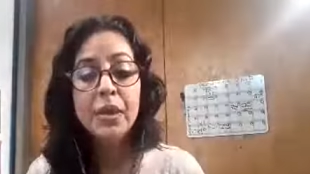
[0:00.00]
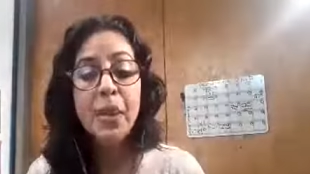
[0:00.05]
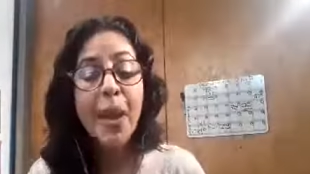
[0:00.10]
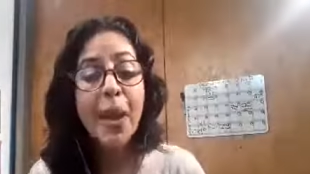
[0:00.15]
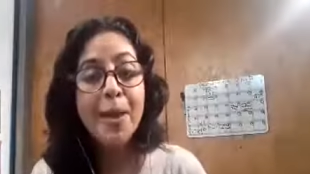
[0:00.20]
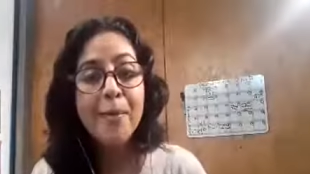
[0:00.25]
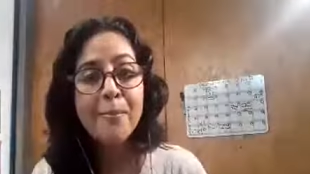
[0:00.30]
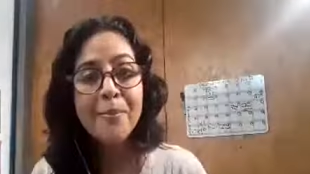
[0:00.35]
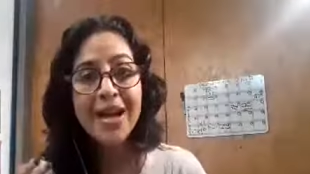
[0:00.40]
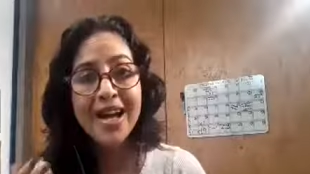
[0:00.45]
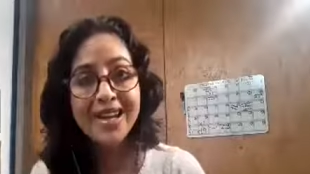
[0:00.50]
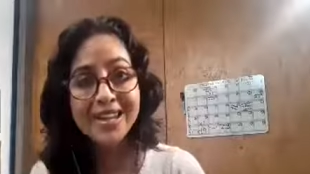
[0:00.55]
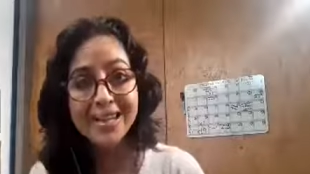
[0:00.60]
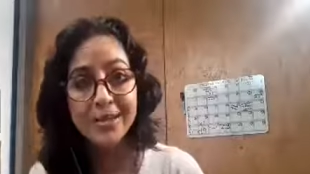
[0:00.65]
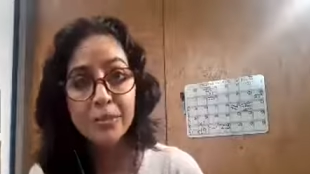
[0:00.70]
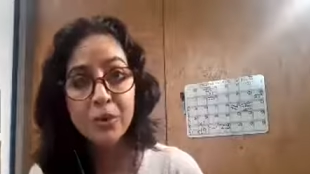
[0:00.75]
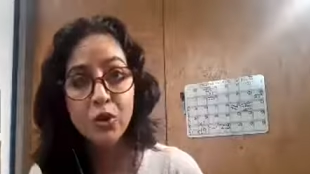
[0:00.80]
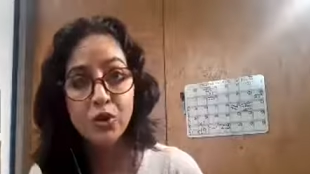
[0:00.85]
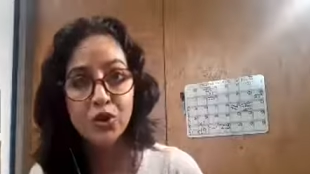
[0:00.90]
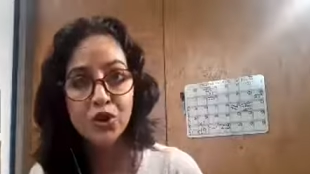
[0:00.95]
and bad
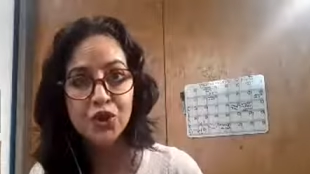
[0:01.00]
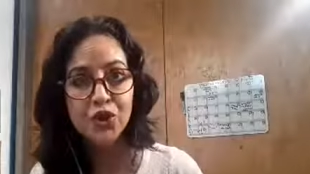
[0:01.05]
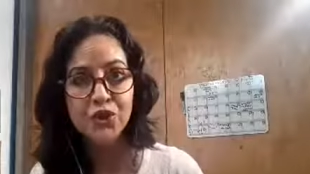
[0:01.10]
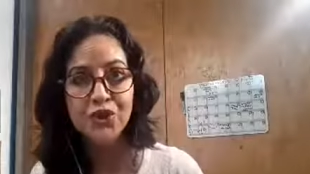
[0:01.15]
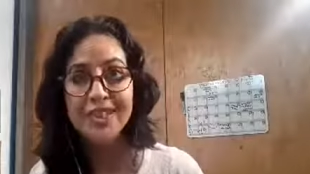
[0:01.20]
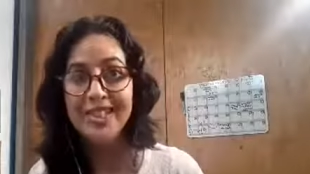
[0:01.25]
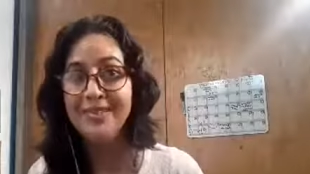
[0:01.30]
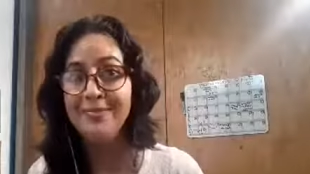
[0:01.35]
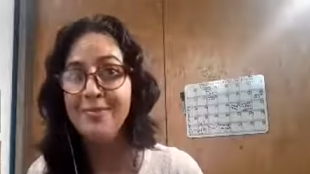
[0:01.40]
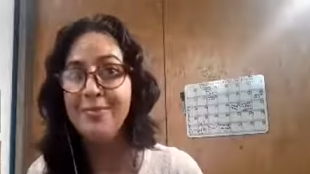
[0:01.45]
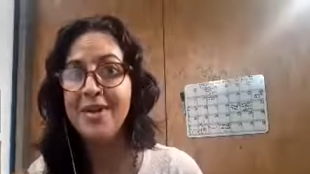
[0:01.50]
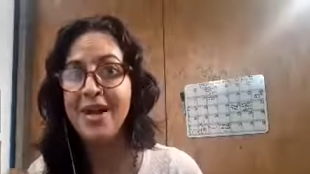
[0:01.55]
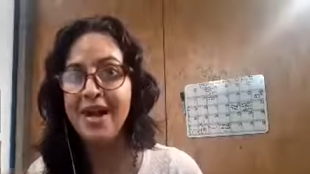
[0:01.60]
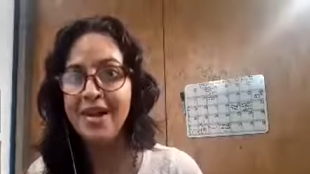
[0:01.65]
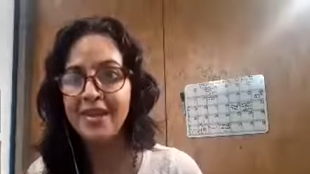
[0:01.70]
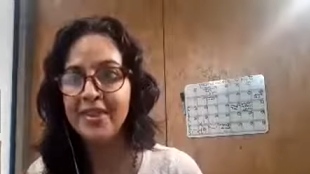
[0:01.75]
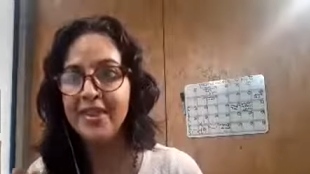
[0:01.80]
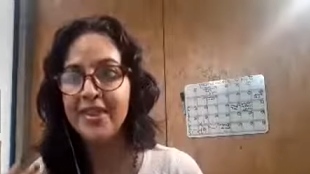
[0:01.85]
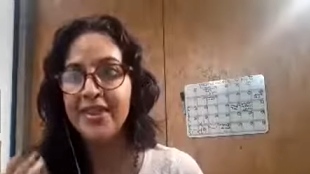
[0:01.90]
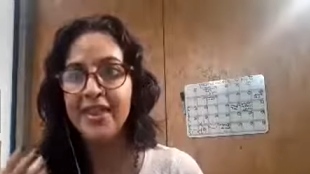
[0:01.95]
emotions and bad
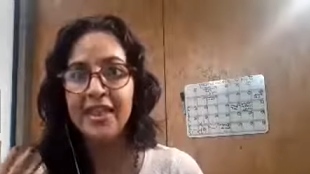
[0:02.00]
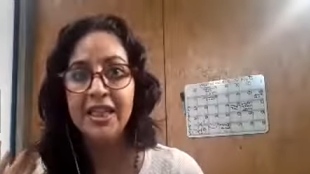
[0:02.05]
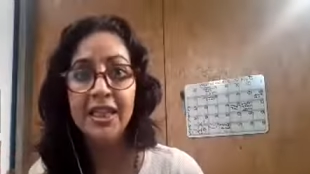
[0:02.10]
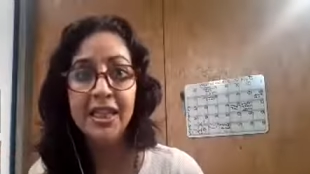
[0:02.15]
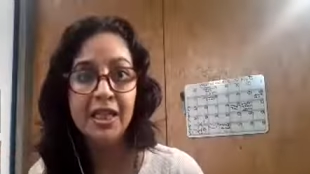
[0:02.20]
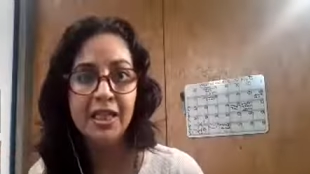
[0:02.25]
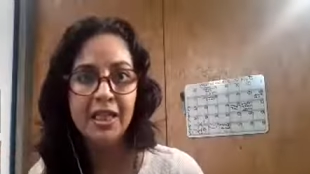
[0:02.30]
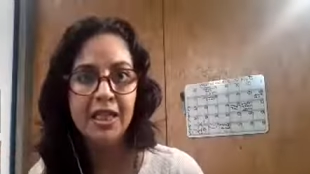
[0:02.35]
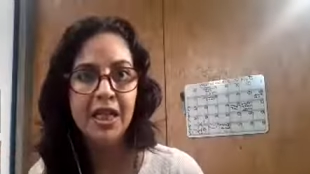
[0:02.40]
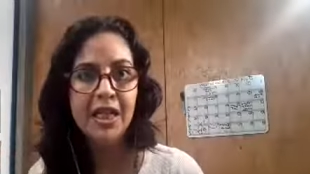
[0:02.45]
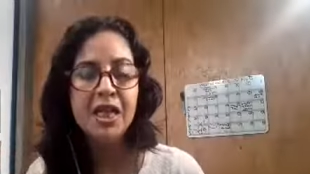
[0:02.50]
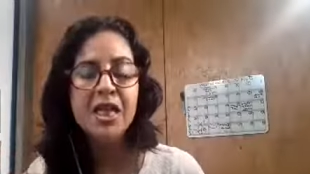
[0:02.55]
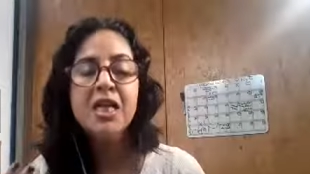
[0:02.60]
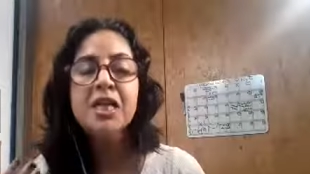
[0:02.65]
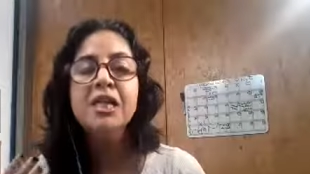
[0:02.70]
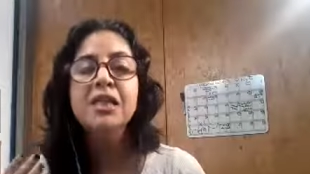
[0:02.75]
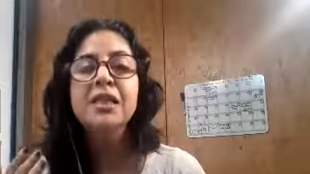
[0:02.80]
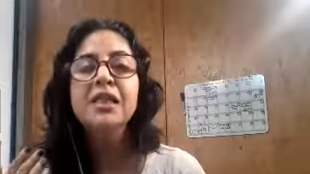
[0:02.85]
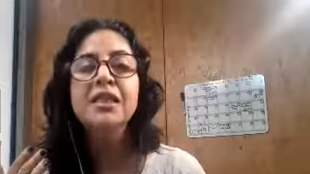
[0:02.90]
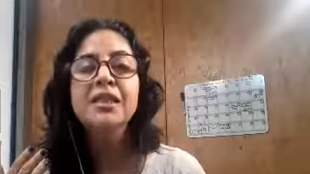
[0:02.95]
thinking
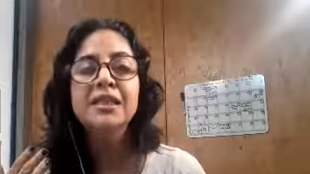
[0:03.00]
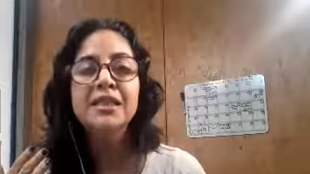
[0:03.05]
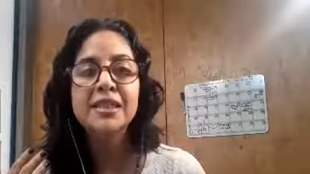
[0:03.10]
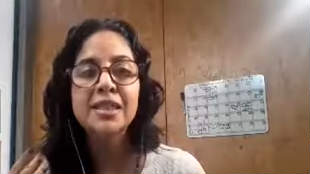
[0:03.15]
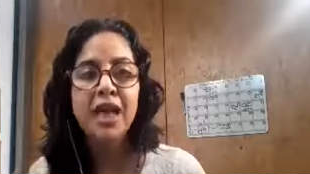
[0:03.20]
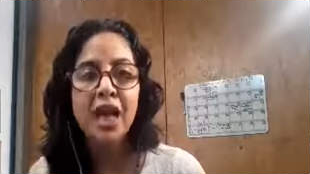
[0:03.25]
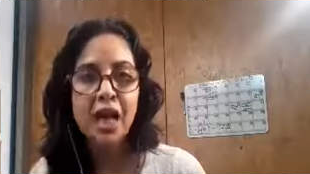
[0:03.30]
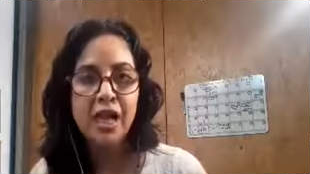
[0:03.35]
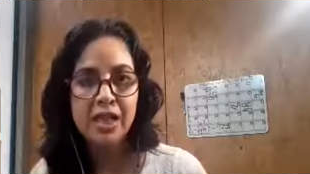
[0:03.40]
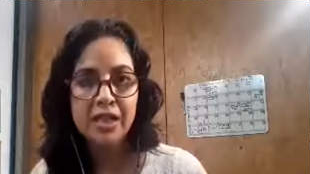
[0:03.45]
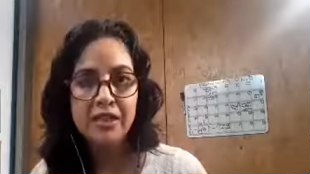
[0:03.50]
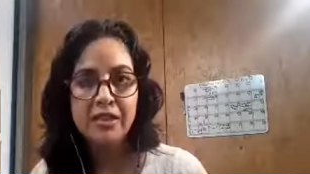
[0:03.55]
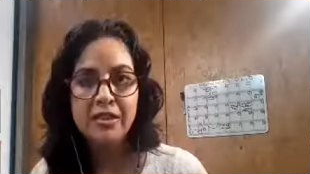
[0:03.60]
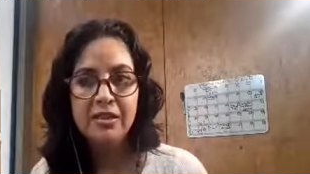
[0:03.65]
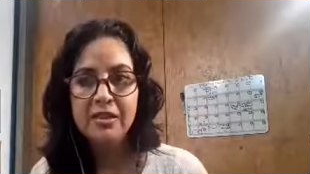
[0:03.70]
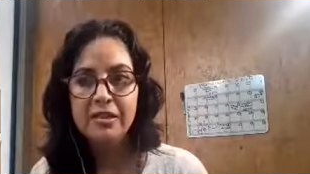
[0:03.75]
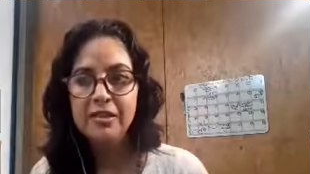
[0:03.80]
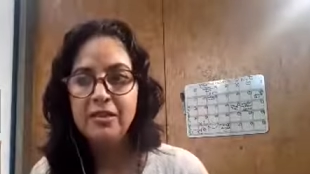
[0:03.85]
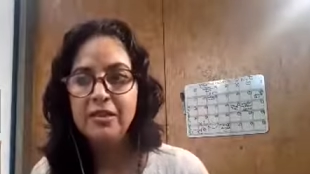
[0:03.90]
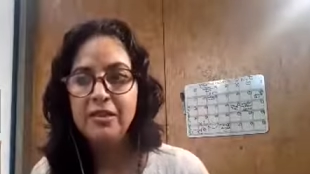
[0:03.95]
is not
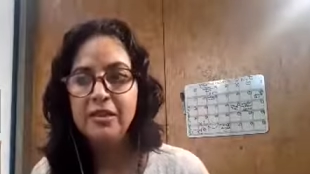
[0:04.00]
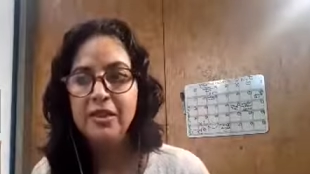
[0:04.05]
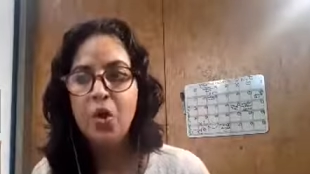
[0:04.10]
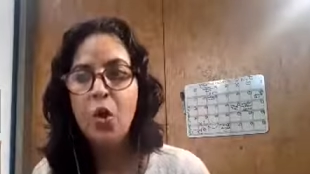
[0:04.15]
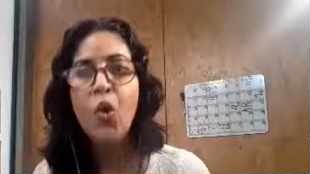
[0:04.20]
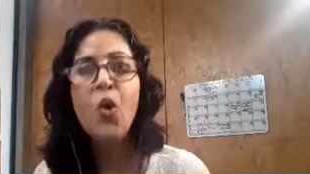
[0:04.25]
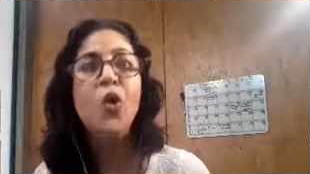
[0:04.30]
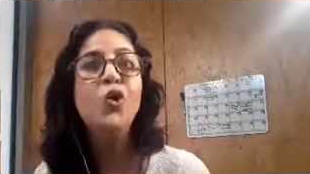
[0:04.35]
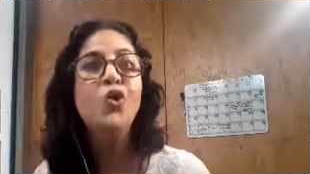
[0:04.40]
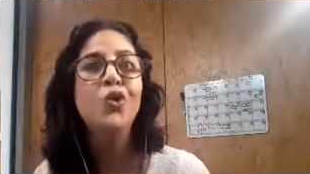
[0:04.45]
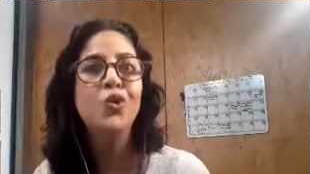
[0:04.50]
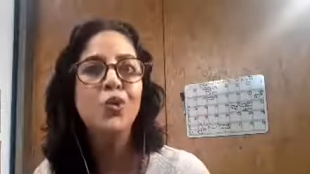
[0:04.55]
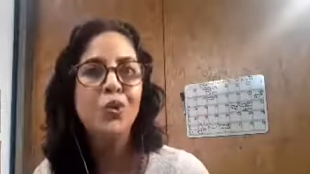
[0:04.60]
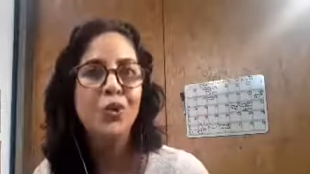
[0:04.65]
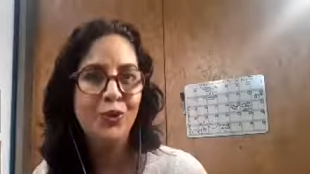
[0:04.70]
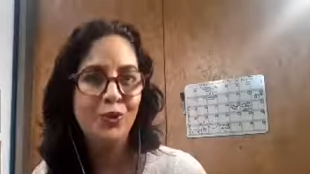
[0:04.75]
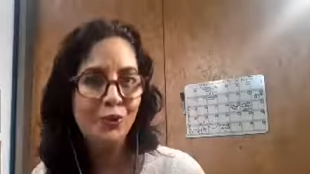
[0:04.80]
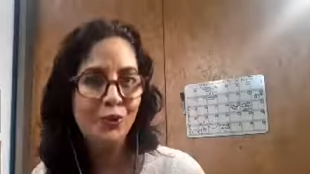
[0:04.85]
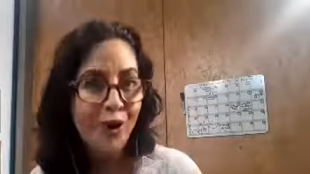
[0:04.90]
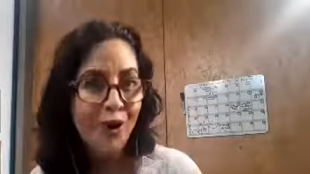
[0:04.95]
all the way
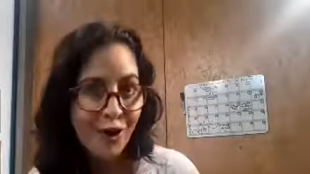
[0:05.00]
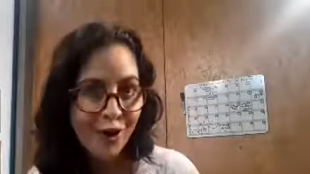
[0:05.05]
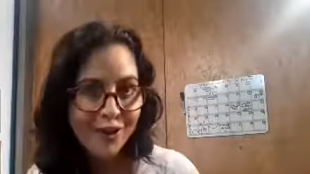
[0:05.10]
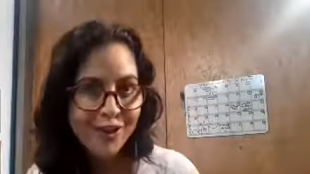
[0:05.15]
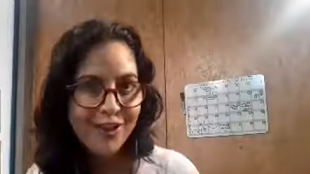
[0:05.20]
wrong.